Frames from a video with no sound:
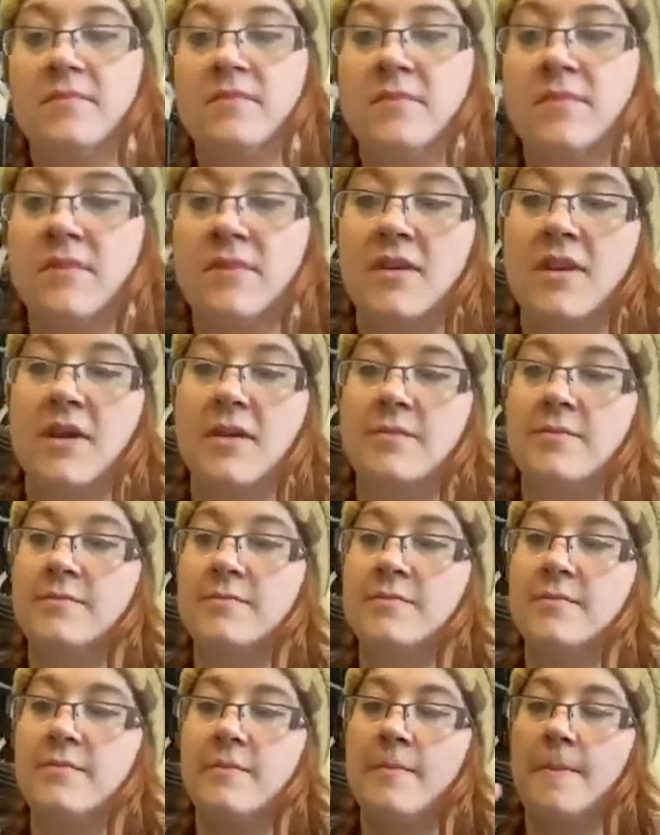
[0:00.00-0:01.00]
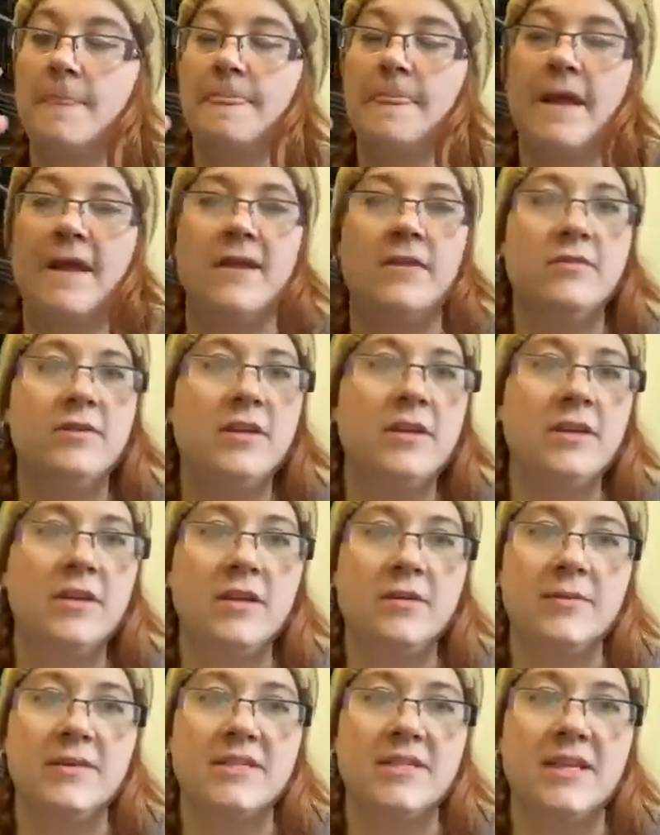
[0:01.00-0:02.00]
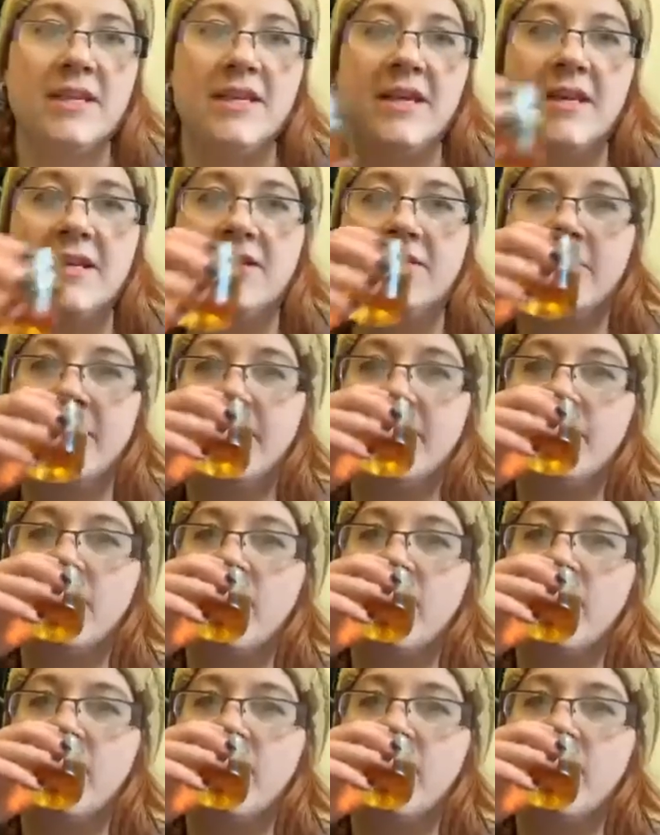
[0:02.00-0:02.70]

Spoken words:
Okay. I don't need any whiskey yet, do I?